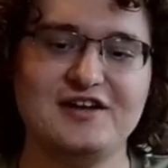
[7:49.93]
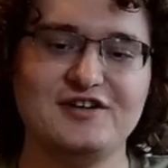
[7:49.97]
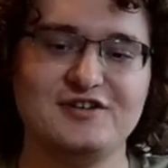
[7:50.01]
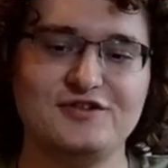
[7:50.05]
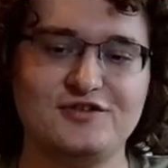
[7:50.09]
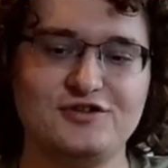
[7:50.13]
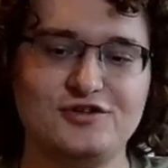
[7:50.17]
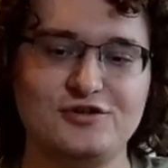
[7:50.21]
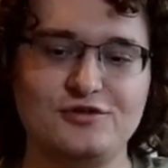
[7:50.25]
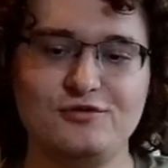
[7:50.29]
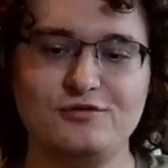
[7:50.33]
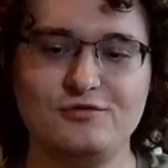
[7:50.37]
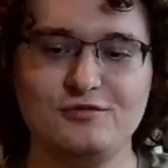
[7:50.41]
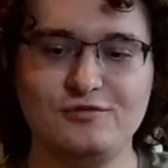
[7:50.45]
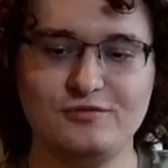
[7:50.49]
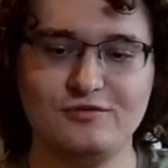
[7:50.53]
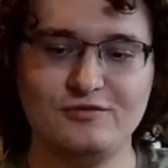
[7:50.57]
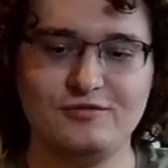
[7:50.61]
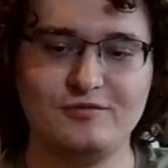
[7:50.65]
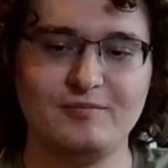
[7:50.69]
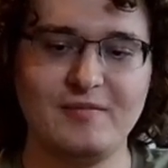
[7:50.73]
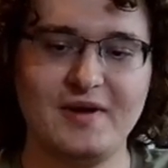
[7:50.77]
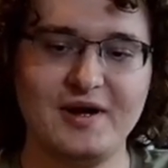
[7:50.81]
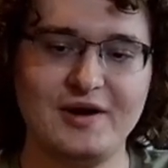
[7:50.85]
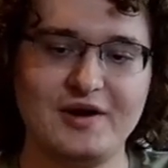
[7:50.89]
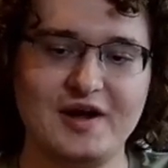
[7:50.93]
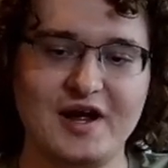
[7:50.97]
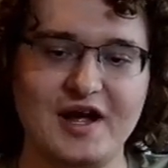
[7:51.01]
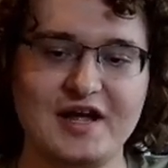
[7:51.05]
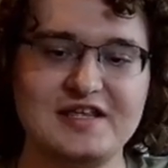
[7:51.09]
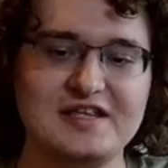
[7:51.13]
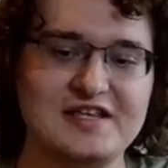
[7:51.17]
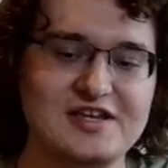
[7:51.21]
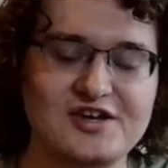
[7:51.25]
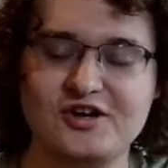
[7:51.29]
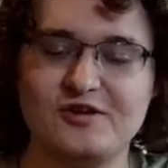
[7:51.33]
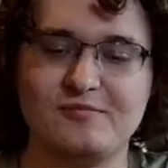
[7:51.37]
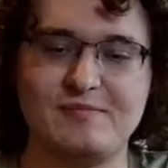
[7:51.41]
two about a
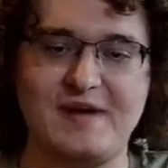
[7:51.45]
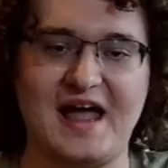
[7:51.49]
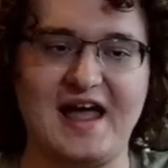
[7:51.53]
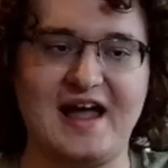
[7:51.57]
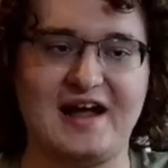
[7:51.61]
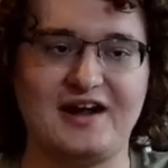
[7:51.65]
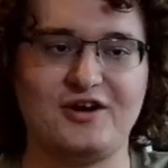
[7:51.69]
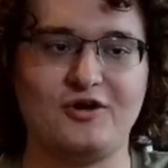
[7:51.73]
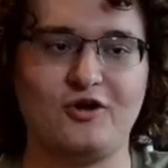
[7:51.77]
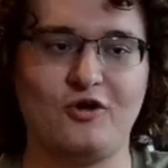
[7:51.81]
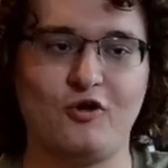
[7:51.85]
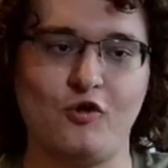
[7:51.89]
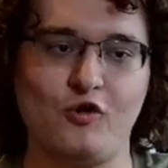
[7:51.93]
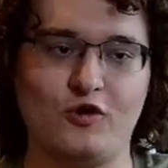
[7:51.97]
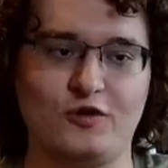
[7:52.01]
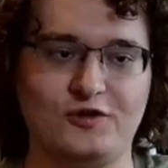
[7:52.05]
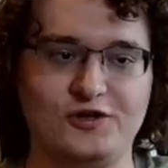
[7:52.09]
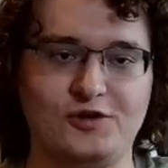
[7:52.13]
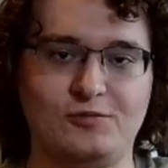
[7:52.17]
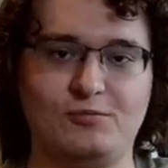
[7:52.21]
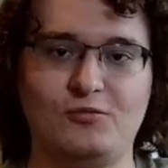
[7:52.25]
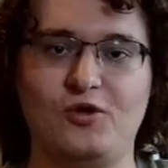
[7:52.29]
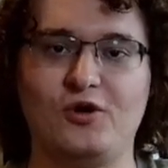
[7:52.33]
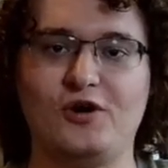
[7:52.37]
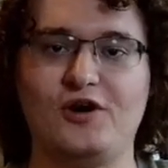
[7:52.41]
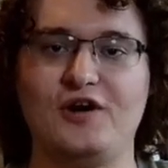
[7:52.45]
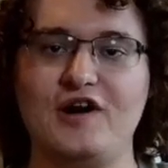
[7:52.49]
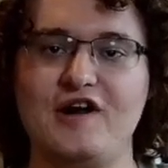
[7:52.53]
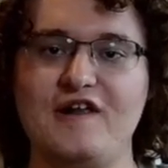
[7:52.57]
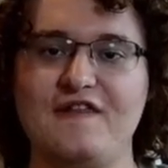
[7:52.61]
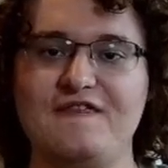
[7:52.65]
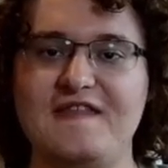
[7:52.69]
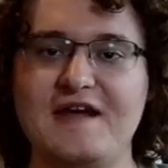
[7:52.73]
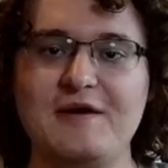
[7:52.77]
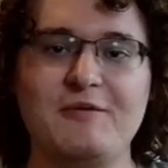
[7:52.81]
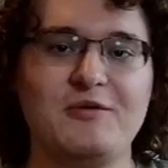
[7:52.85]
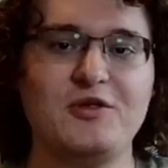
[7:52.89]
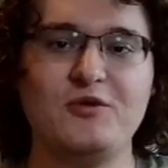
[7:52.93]
year back or a little more,
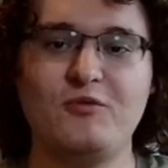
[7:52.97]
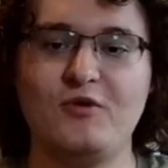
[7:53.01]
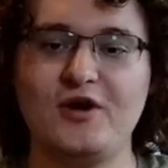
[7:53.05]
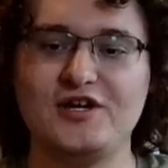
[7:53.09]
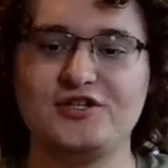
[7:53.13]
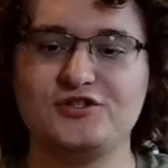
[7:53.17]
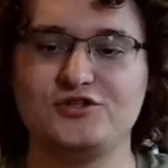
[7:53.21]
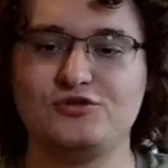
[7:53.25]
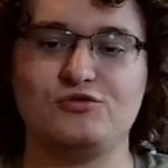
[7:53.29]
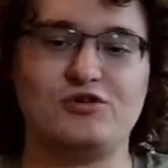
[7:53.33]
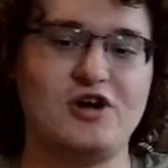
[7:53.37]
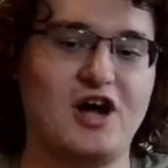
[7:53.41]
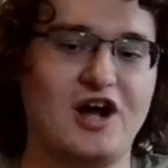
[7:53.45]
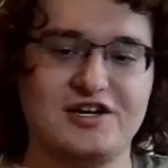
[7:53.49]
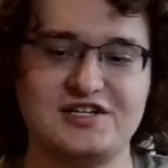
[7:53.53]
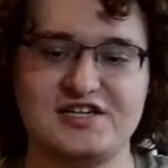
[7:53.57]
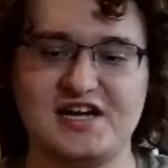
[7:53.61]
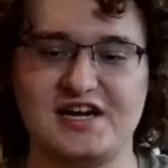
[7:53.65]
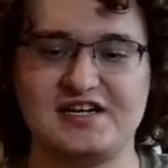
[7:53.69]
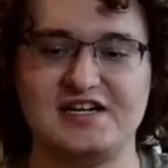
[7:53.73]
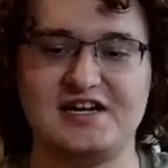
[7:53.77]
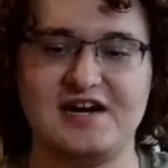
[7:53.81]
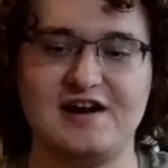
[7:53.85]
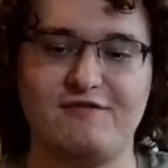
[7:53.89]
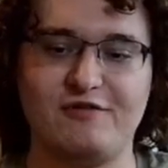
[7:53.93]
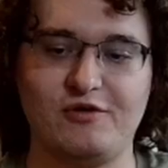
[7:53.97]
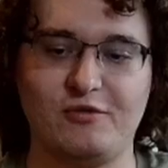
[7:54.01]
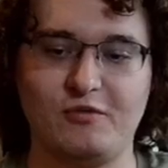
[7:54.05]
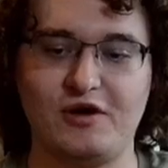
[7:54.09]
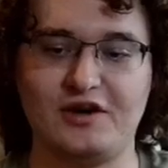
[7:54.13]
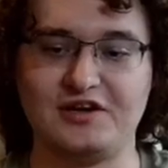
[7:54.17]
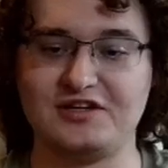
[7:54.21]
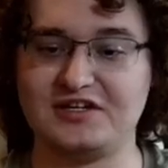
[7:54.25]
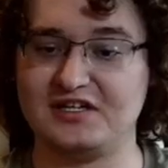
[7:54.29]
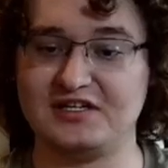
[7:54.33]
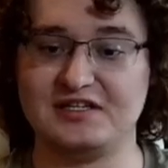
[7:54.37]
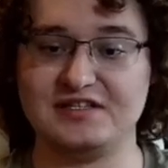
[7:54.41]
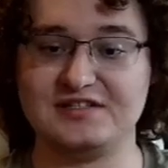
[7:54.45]
they were the ones who contacted everyone
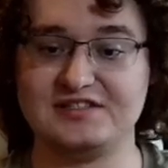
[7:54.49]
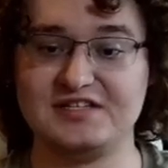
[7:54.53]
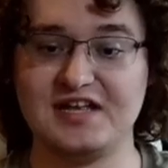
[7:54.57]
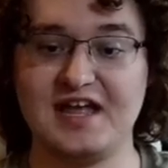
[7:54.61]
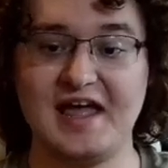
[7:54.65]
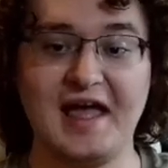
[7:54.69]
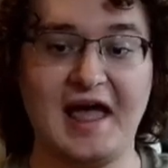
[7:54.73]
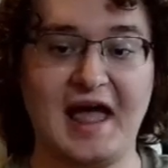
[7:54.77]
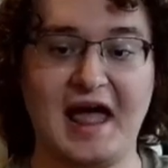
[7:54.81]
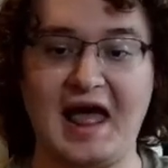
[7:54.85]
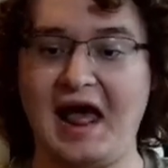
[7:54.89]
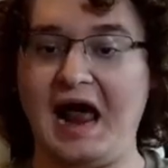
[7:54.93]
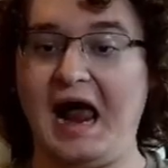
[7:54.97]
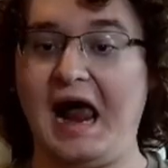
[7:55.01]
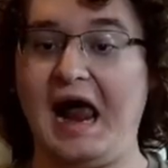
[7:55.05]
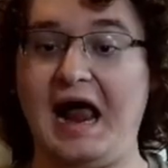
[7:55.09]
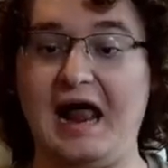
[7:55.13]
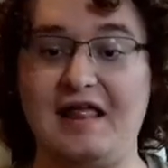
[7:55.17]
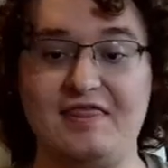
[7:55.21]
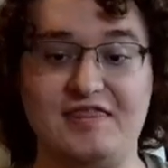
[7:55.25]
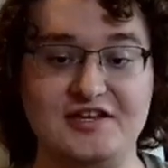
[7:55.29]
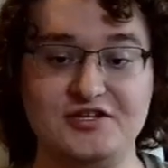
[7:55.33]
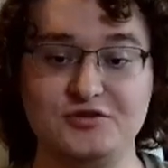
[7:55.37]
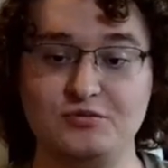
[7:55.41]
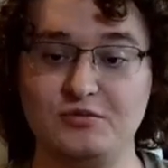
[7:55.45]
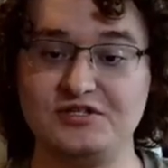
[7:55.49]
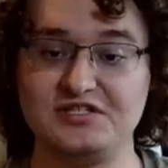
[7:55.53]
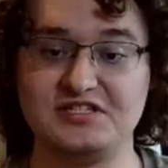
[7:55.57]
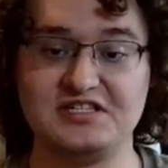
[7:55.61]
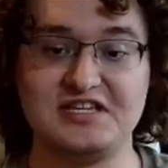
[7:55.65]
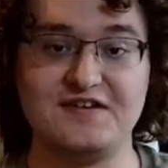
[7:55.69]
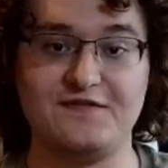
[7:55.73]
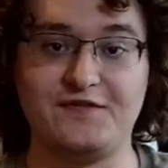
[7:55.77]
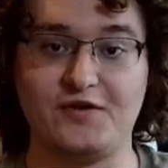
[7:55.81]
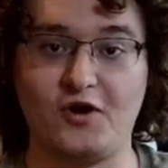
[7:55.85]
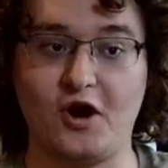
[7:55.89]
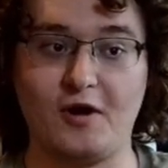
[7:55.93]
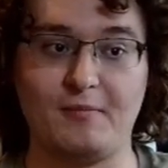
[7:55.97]
because ah, this wasn't
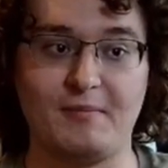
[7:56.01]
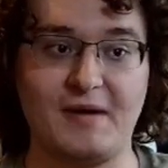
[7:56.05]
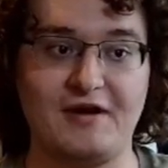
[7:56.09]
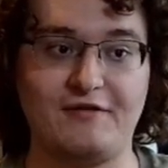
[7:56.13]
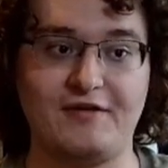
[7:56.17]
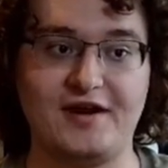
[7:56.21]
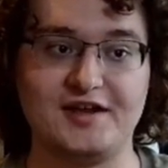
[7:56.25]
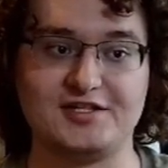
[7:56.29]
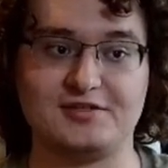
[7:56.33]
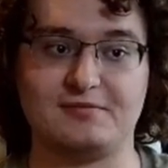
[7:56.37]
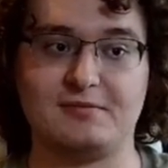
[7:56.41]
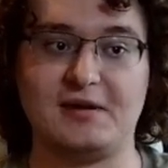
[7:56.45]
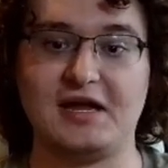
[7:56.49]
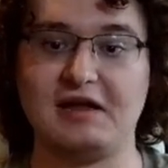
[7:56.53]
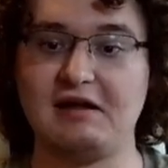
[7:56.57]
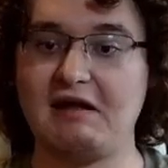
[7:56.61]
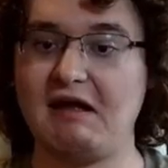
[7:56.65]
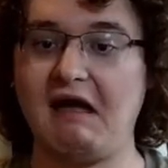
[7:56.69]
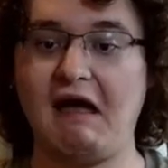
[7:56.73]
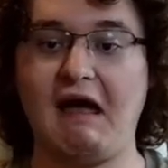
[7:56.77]
even on my resume.